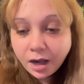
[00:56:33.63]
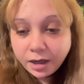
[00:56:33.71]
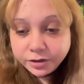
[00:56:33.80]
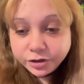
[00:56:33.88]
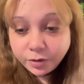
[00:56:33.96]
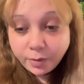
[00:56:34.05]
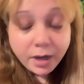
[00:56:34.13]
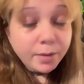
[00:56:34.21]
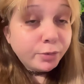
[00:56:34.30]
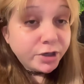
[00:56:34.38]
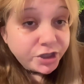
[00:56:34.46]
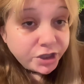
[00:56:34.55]
So I
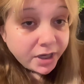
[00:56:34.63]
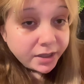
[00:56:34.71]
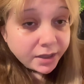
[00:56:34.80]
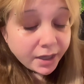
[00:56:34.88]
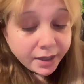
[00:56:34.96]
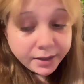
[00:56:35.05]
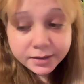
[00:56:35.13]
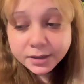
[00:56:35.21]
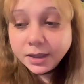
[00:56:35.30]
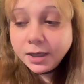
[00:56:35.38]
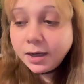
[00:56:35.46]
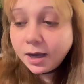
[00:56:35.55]
appreciate that.
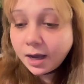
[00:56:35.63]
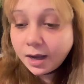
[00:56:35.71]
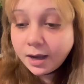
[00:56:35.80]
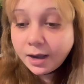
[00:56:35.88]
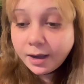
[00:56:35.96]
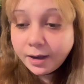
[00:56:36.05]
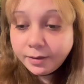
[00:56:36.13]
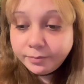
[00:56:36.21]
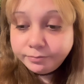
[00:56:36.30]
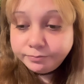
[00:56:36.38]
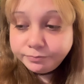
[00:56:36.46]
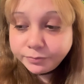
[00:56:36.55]

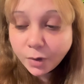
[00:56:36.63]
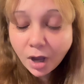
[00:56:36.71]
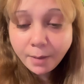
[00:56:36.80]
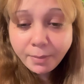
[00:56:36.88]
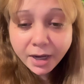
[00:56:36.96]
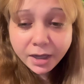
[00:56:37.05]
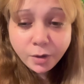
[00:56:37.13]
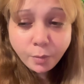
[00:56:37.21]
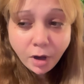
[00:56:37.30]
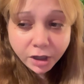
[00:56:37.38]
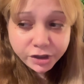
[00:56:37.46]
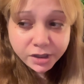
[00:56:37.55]
Am I going to
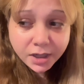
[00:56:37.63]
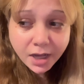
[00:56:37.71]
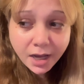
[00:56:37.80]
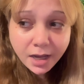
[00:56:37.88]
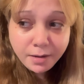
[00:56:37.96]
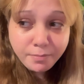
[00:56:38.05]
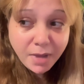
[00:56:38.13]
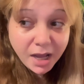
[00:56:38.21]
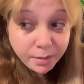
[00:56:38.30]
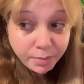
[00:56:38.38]
watch it again? Maybe,